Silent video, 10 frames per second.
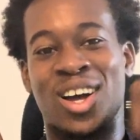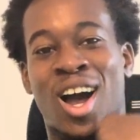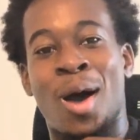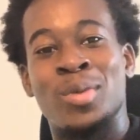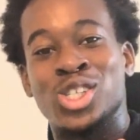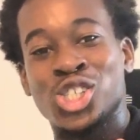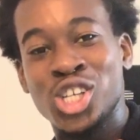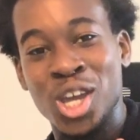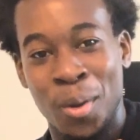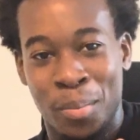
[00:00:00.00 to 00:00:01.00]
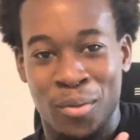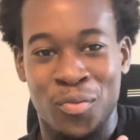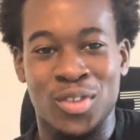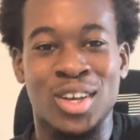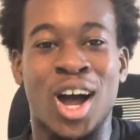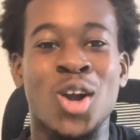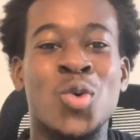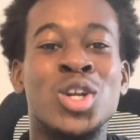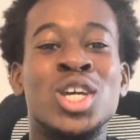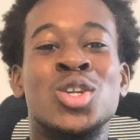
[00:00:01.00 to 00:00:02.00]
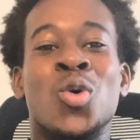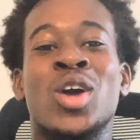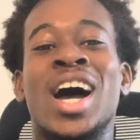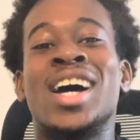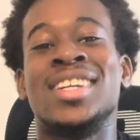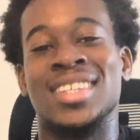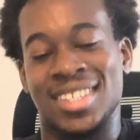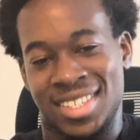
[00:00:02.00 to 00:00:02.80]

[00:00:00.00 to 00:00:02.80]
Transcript: I'm in shape. I don't need no candy."